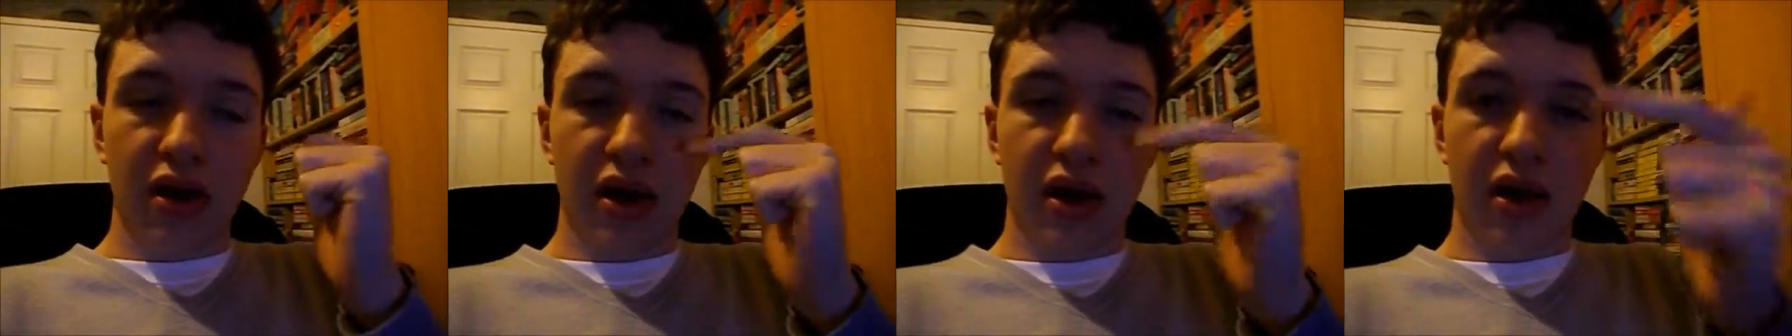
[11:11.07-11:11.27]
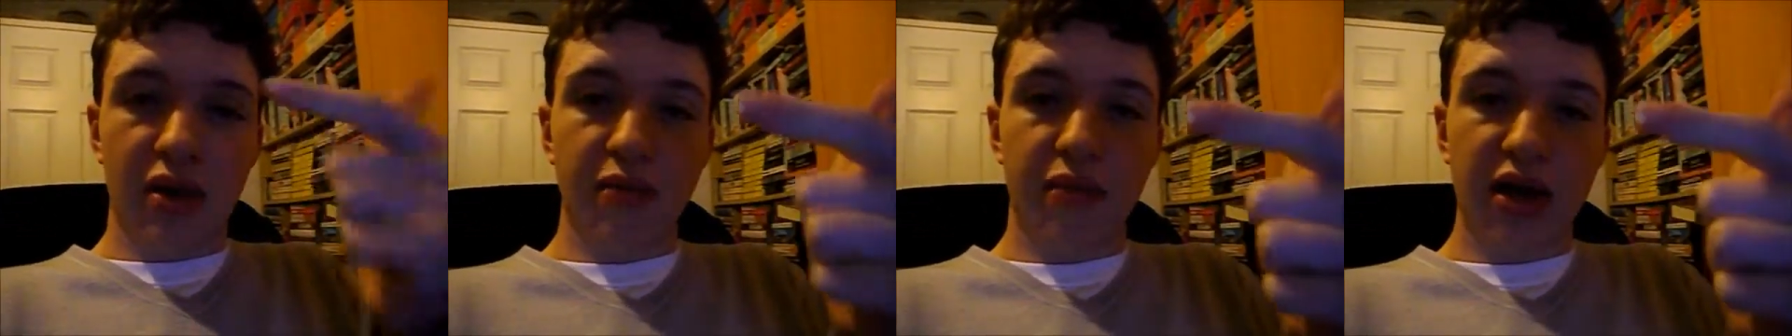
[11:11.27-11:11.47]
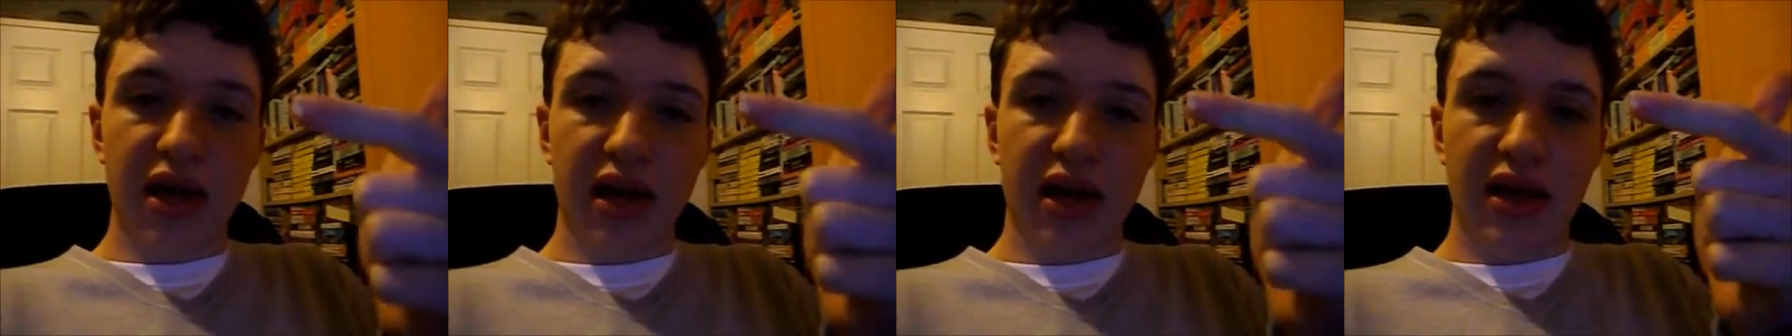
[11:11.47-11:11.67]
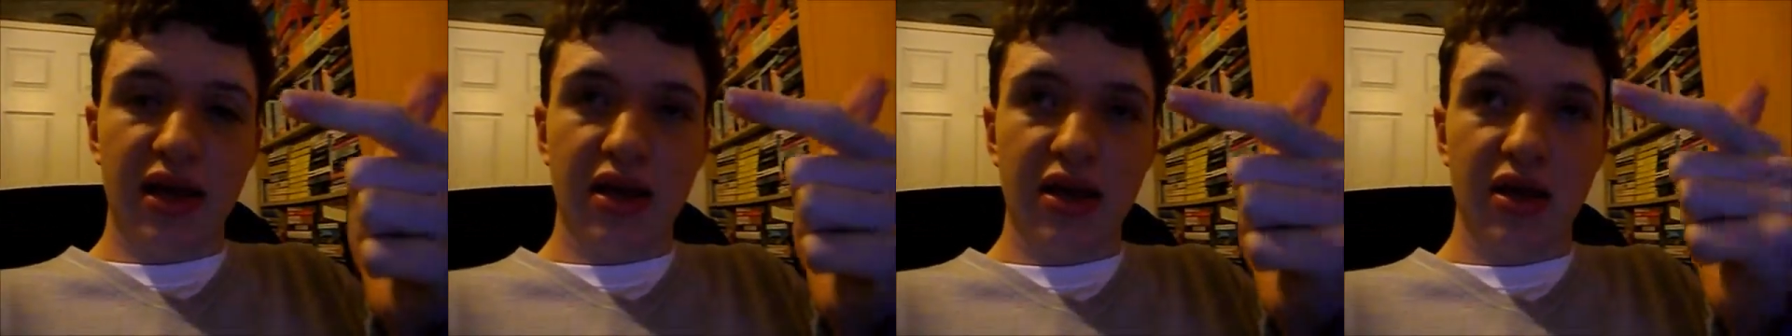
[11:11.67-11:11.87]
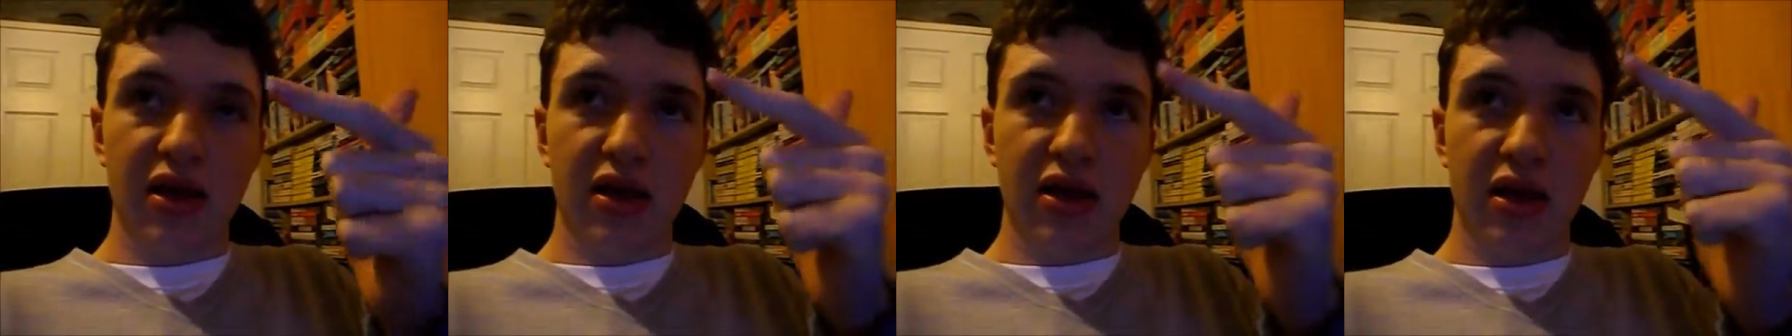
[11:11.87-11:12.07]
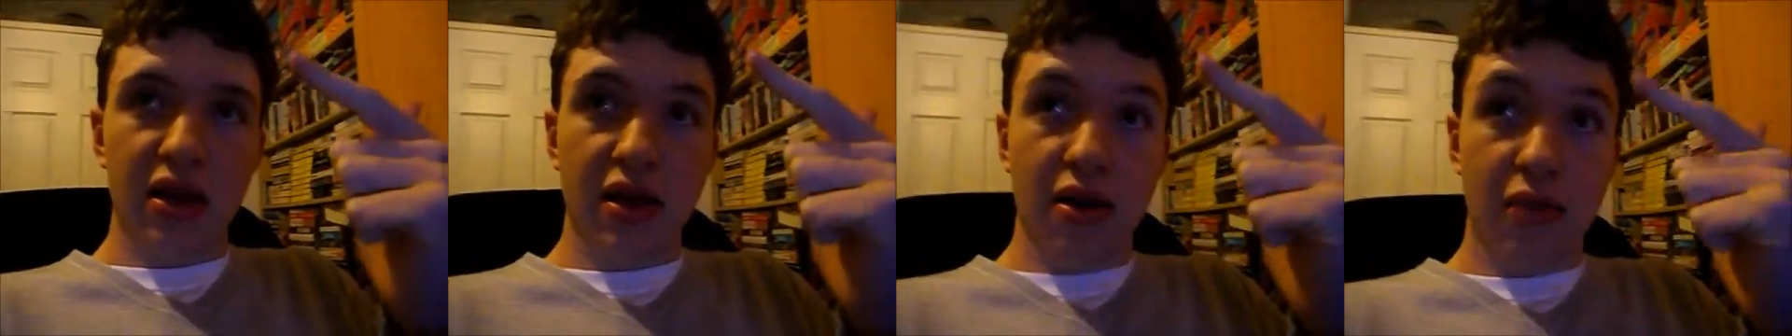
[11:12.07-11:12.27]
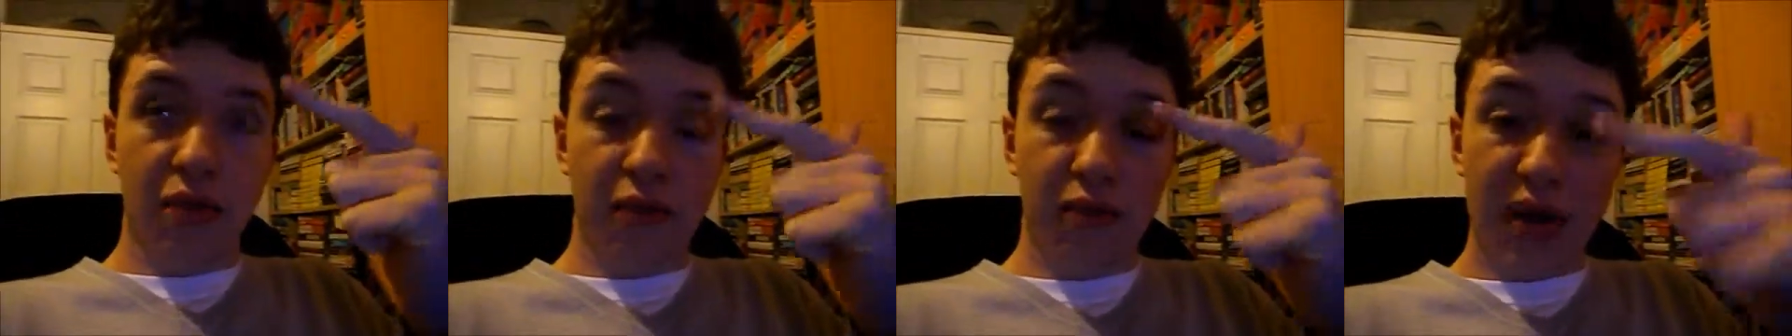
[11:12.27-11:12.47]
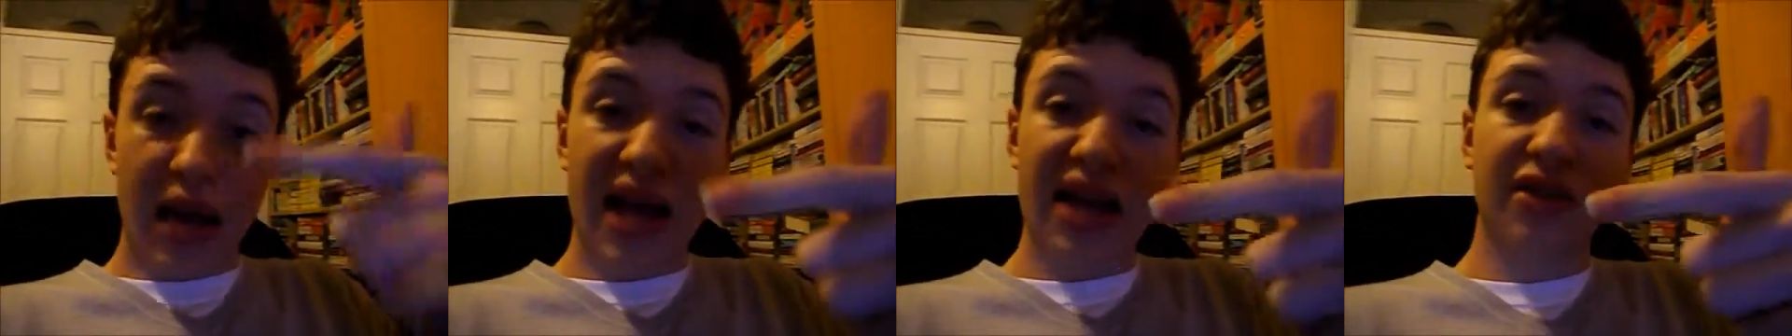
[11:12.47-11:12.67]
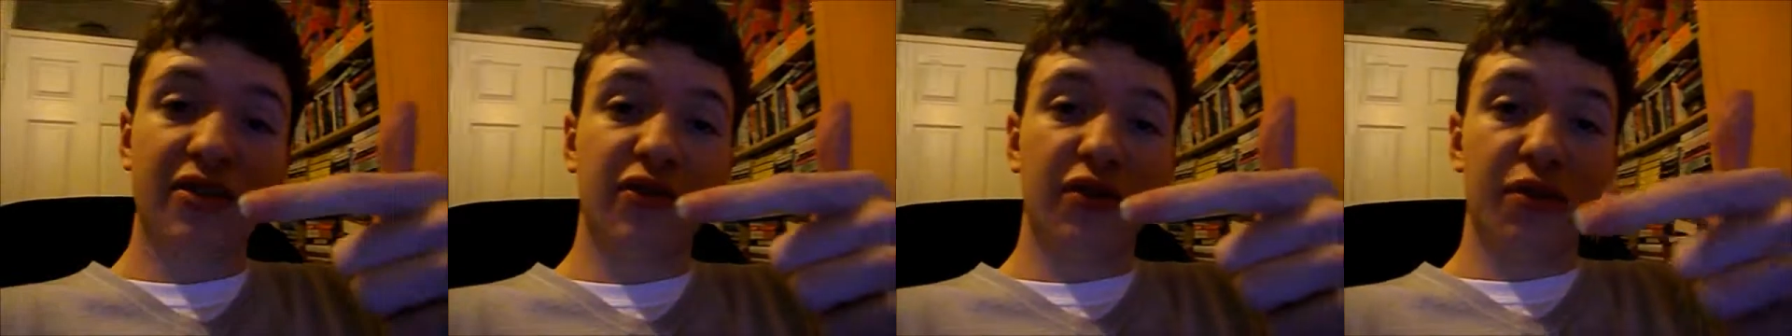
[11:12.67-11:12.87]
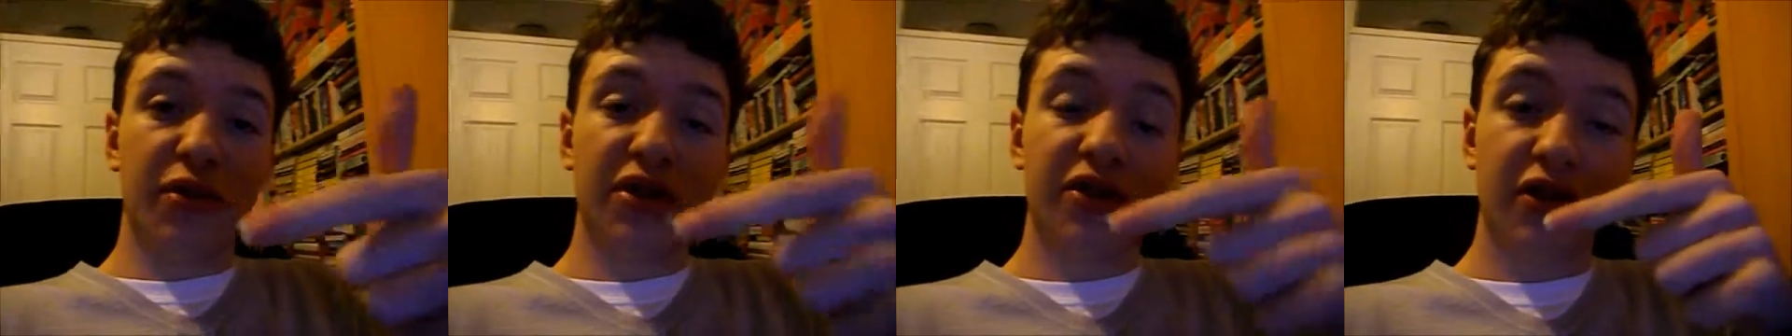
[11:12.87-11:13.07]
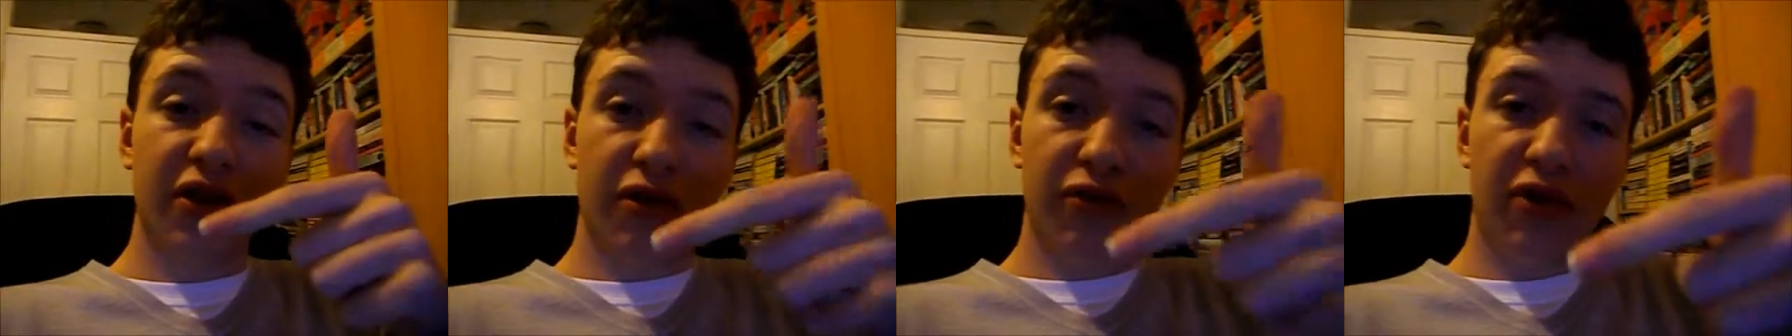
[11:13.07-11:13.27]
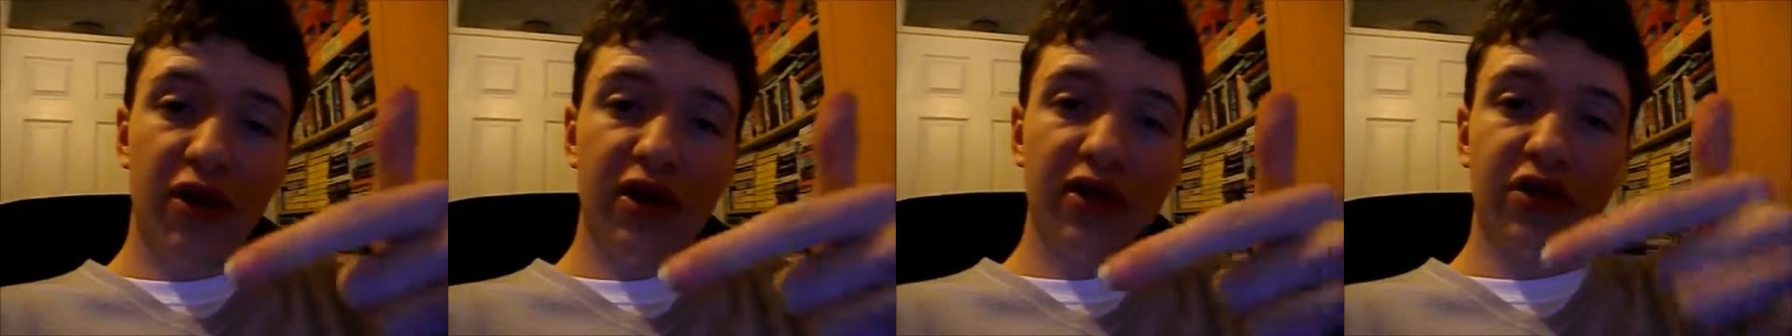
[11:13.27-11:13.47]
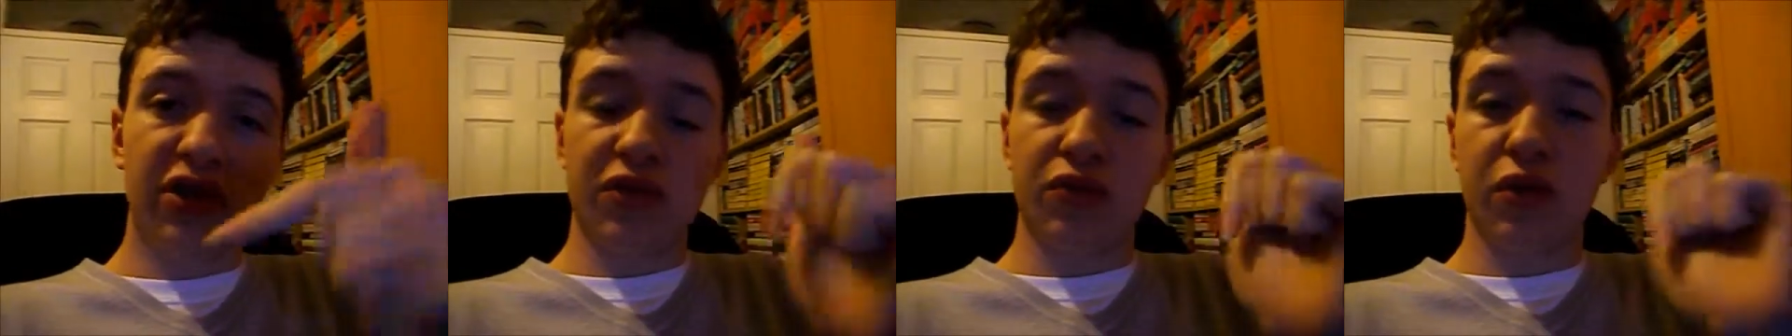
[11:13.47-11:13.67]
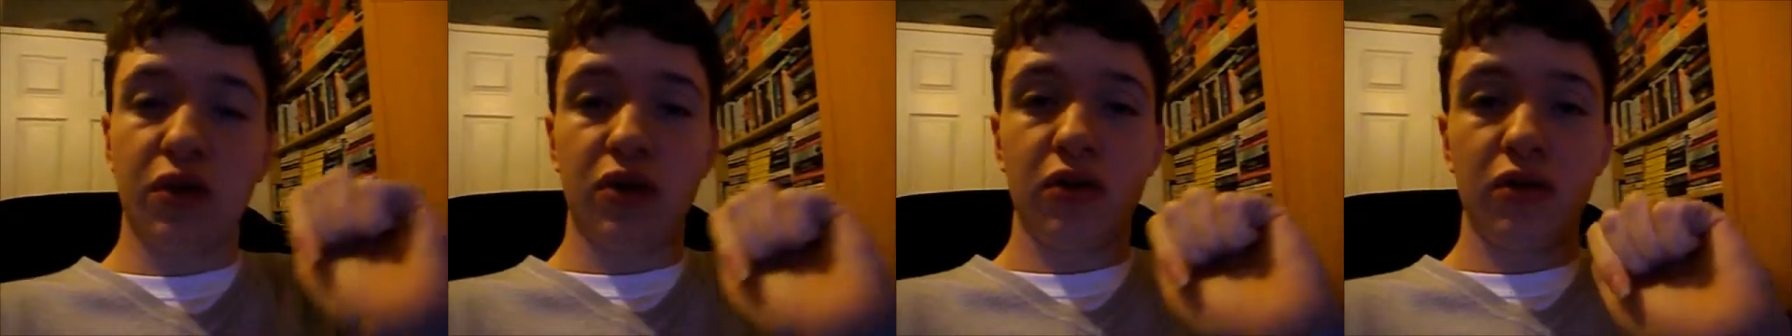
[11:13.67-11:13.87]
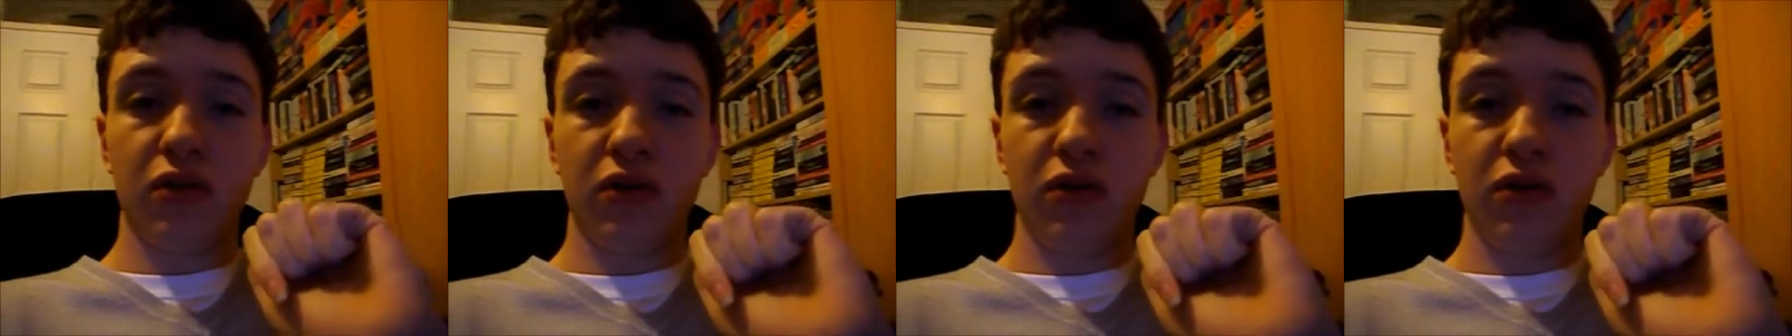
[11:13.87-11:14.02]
and B, blasphemous to the religious one?